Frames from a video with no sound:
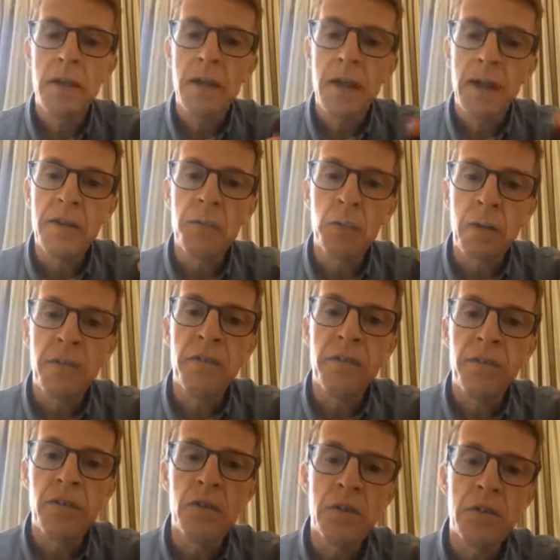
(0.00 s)
as one of the
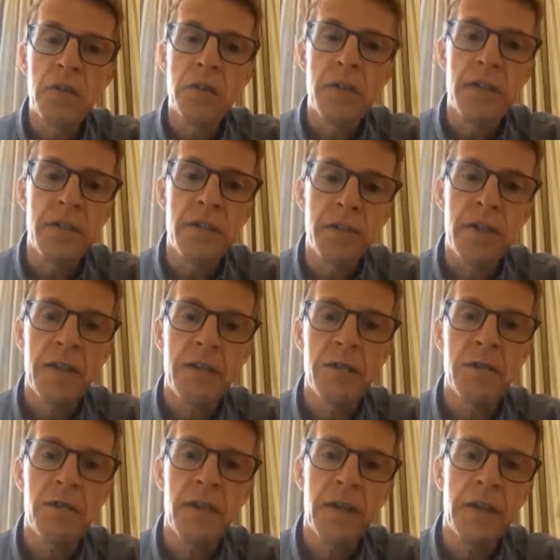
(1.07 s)
first stages out of
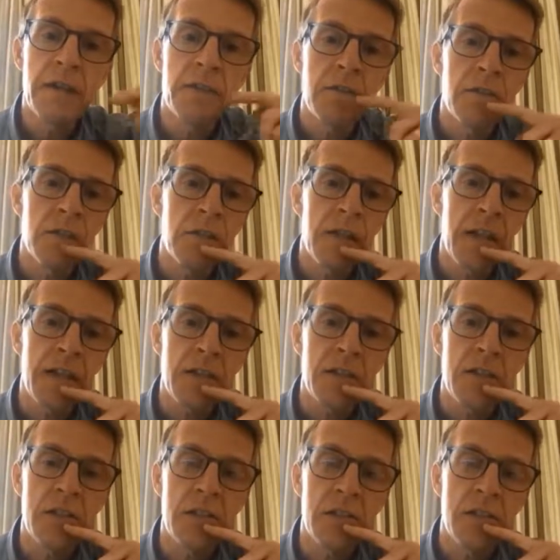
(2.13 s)
that exit.